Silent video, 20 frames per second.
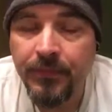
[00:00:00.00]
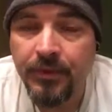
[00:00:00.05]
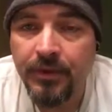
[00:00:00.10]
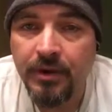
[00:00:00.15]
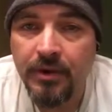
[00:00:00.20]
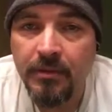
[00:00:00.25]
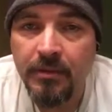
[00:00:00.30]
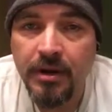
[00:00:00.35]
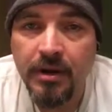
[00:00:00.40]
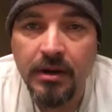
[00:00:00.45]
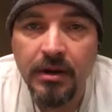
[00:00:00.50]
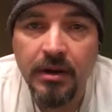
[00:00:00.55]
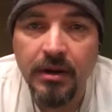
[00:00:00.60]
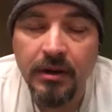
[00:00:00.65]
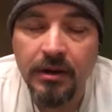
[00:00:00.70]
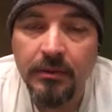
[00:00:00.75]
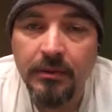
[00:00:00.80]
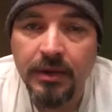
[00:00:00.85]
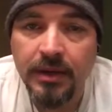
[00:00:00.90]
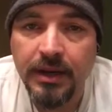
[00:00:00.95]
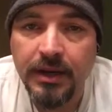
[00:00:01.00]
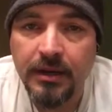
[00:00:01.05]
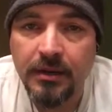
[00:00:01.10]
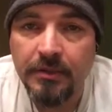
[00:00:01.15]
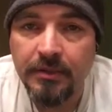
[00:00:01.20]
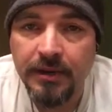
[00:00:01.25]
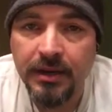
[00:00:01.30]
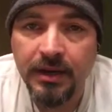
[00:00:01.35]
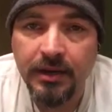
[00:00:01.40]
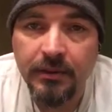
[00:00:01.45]
with all my heart. I want to
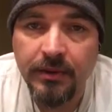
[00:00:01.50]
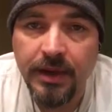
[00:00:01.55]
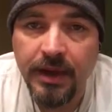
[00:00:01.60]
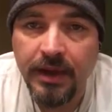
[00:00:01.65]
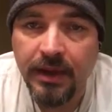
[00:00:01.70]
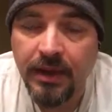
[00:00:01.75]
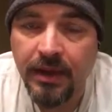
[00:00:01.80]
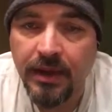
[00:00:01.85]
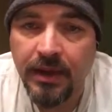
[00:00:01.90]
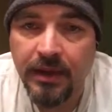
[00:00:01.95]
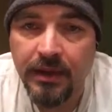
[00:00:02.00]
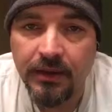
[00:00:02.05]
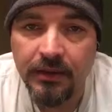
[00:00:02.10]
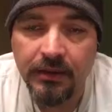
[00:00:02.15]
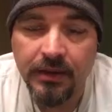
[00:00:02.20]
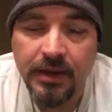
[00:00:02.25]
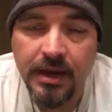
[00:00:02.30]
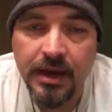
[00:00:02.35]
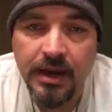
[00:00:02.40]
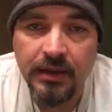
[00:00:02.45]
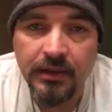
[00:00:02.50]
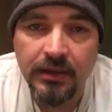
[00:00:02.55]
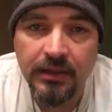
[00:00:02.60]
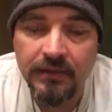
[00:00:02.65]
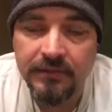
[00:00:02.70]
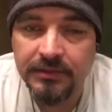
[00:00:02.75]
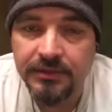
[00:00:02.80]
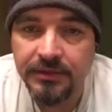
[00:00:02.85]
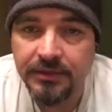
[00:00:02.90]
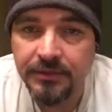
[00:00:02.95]
help in any way I can, and God
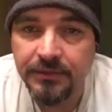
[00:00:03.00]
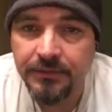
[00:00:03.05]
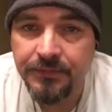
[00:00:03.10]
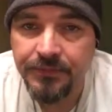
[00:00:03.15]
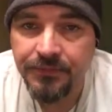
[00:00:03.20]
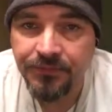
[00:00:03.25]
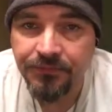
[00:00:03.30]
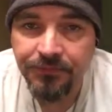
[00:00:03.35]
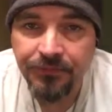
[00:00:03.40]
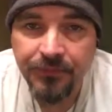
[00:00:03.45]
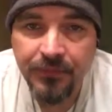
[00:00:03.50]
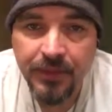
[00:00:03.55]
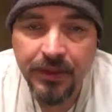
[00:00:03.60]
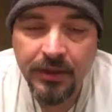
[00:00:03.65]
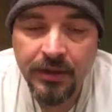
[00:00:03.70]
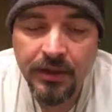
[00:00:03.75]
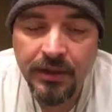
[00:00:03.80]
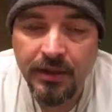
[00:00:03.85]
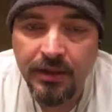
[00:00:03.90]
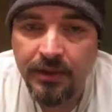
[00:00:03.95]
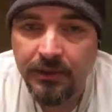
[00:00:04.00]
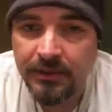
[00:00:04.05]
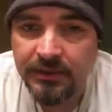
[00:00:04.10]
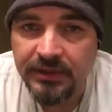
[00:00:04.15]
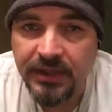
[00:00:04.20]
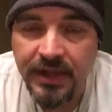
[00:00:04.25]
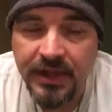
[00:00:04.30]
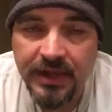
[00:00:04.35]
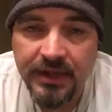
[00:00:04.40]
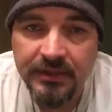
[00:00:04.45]
loves you. He
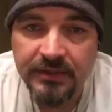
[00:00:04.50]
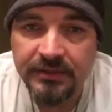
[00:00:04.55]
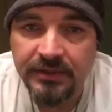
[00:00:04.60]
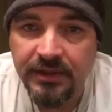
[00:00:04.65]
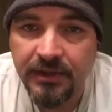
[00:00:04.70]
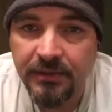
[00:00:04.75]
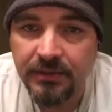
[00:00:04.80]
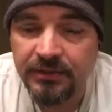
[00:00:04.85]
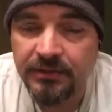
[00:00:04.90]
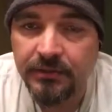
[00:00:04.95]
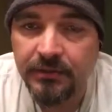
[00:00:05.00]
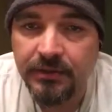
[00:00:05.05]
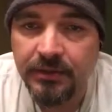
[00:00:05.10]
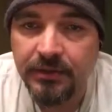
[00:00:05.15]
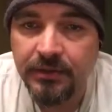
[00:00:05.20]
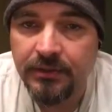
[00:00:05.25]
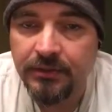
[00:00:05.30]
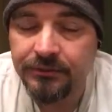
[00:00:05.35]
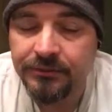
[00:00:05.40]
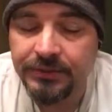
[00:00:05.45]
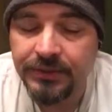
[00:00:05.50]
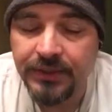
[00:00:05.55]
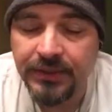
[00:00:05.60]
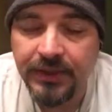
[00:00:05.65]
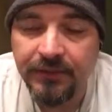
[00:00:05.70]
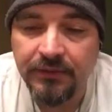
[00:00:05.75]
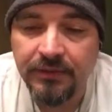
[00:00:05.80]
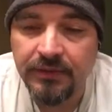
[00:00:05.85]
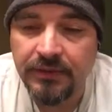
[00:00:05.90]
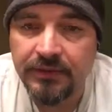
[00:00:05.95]
always has, he always will. He
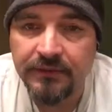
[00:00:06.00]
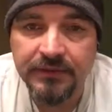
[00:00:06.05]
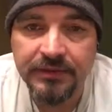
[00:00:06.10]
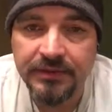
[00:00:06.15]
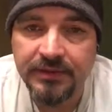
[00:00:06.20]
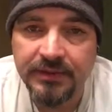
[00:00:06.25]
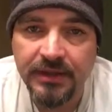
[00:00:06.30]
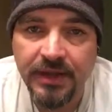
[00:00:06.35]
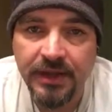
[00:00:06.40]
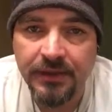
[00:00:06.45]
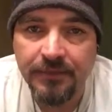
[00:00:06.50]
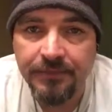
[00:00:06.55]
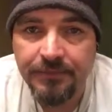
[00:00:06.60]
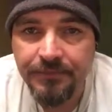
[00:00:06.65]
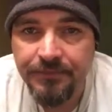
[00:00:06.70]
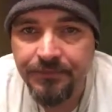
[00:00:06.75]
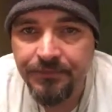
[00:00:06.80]
never leaves your side.